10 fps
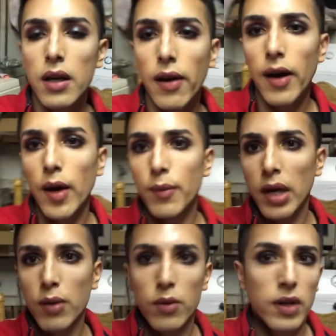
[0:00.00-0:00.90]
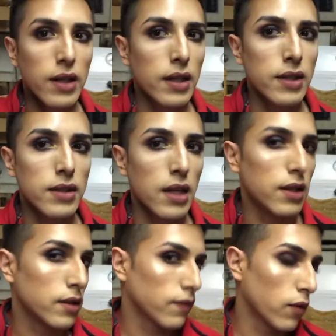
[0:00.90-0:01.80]
I work
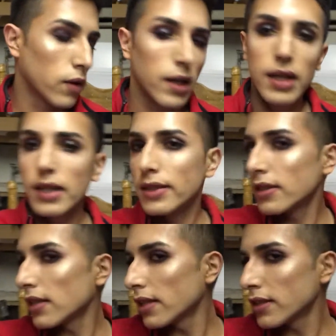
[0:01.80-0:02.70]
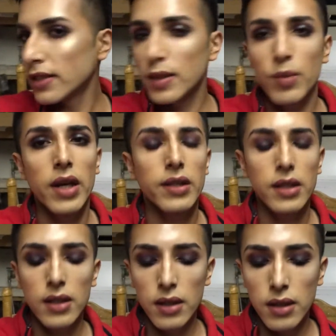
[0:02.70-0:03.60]
inside Sephora, inside
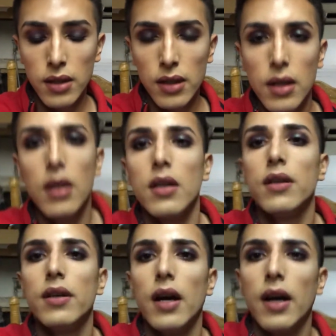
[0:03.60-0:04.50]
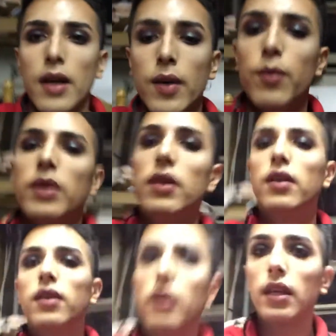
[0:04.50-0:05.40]
JCPenney,
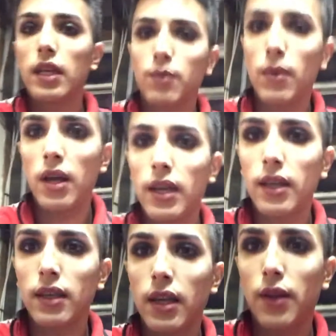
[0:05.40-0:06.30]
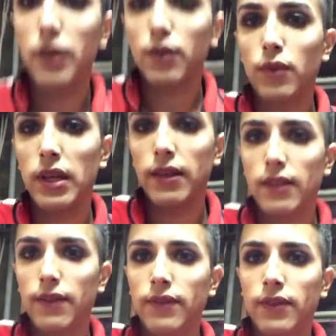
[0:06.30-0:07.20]
in my area where I
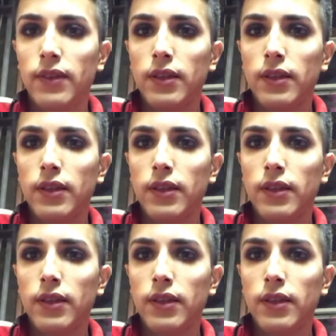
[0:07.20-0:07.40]
live.